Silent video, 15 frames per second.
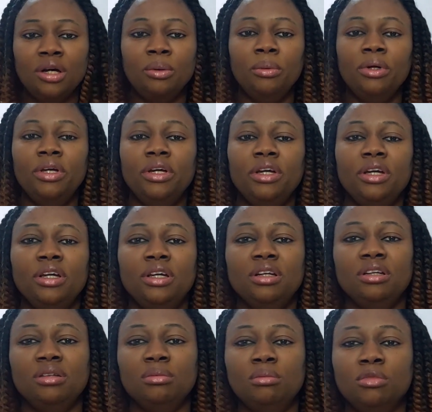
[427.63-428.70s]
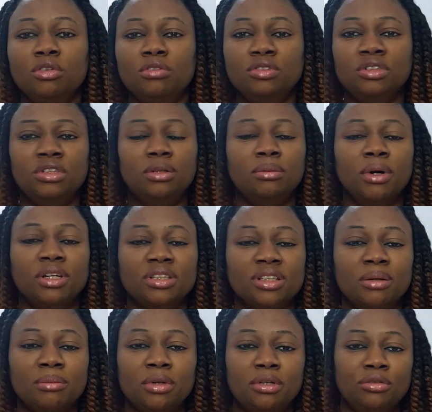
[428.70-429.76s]
We moved the master
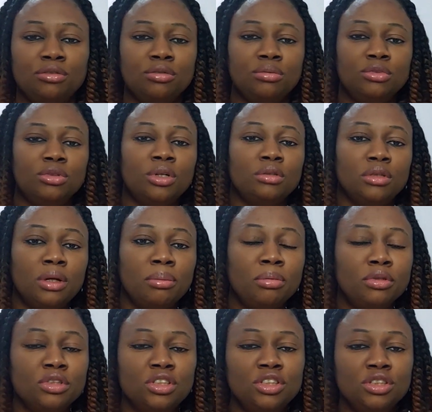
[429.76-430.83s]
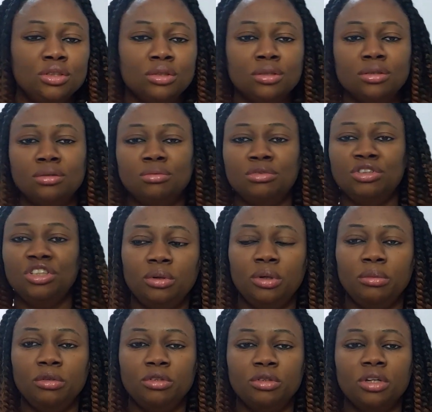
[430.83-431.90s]
bedroom to another position. We were
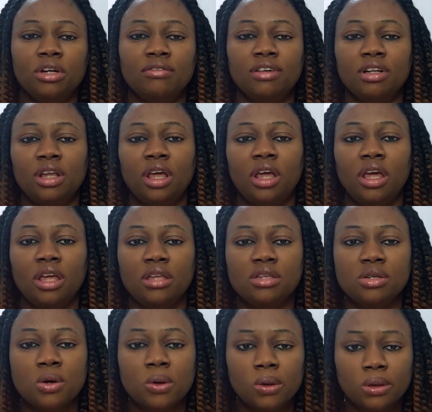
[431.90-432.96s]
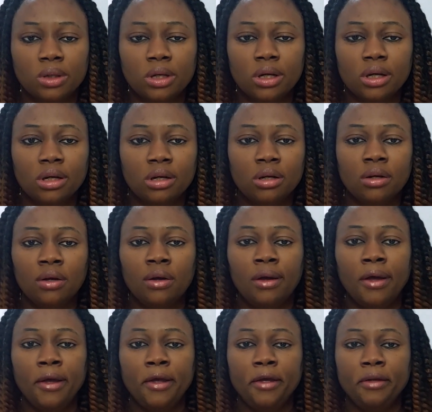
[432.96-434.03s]
able to carve out a kids corner.
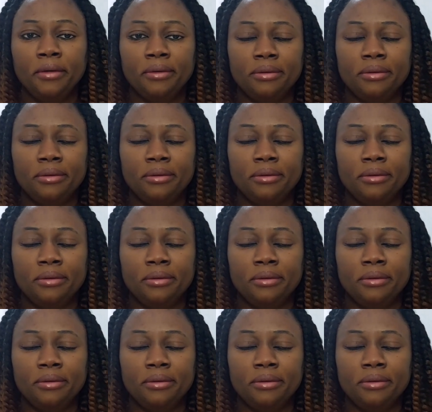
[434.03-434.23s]
We